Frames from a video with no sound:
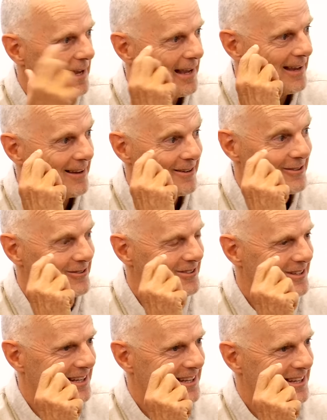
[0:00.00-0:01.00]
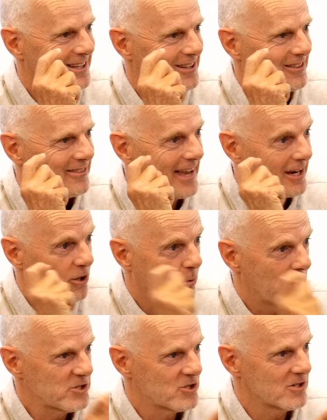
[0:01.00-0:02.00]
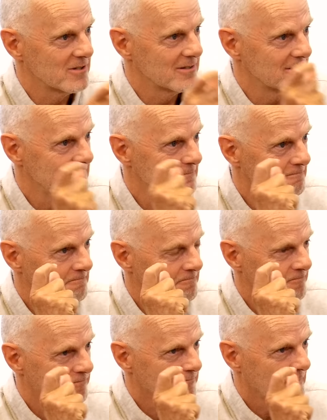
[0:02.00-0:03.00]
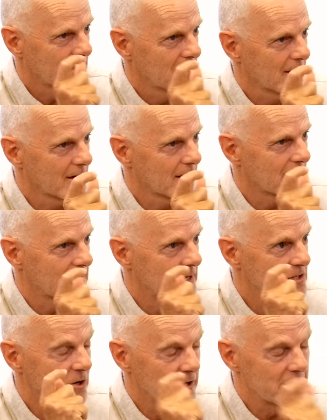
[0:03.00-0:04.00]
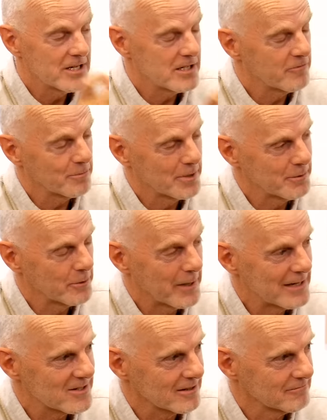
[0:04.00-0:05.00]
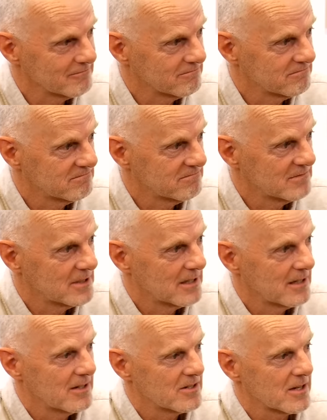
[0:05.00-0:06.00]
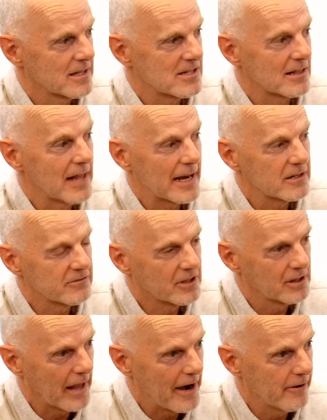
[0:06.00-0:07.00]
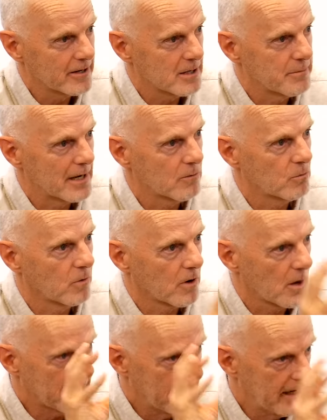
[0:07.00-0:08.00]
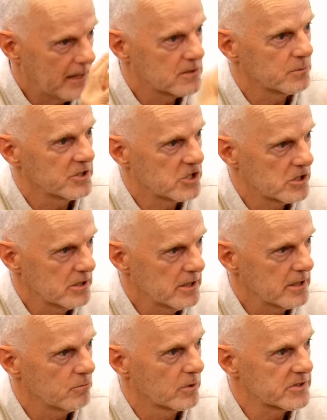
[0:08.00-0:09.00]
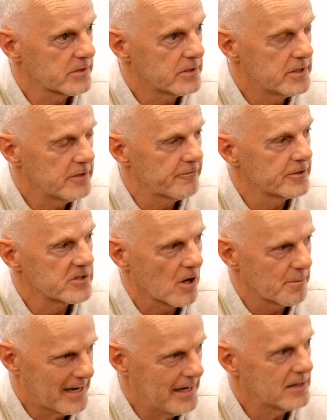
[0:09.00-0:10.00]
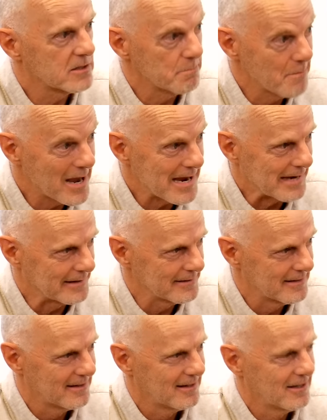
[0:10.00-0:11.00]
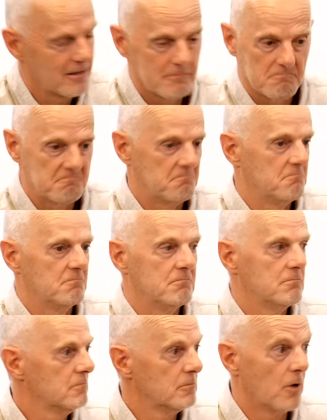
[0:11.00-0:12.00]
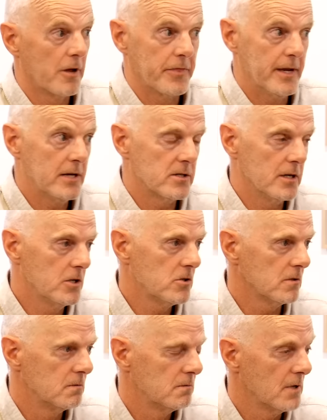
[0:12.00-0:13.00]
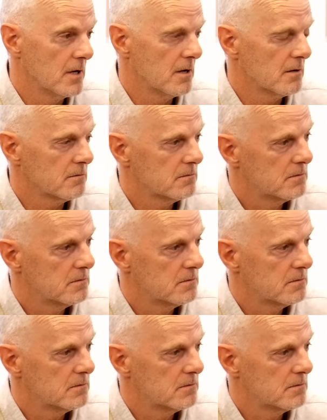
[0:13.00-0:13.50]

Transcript: how that question uh, is not easy for people to answer. So there's a lack of clarity about what I'm here to achieve. What's the difference I'm here to make? Right there's an issue. Mm. You know.